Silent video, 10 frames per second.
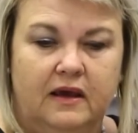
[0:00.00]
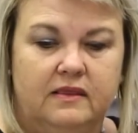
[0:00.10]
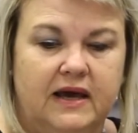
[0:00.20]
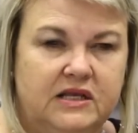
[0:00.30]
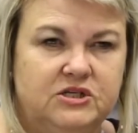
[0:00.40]

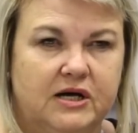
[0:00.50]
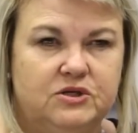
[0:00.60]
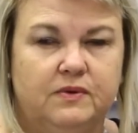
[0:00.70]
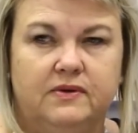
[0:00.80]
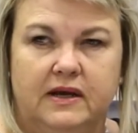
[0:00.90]
That
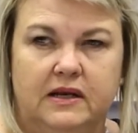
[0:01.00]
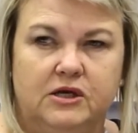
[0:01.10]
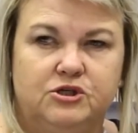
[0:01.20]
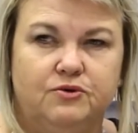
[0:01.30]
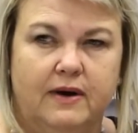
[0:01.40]
judge will then
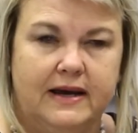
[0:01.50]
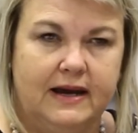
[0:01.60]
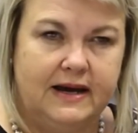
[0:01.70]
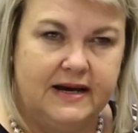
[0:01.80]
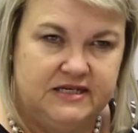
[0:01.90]
issue a
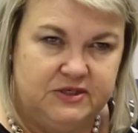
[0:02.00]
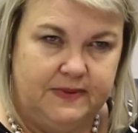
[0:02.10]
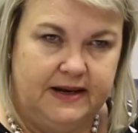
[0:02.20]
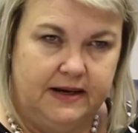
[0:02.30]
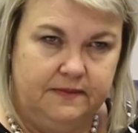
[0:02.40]
case
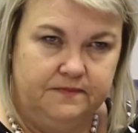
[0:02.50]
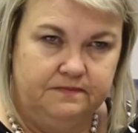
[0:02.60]
plan.